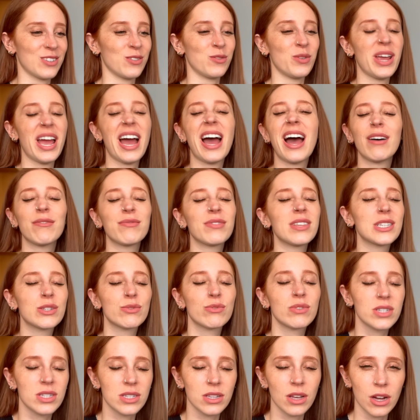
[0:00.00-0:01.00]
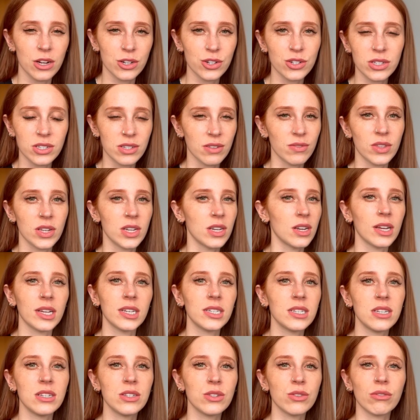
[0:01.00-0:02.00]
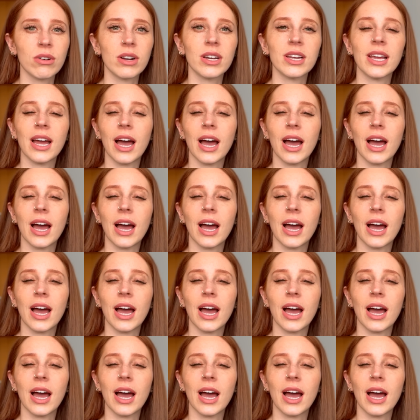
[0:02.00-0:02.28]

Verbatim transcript: we have this resurgence of the 90s already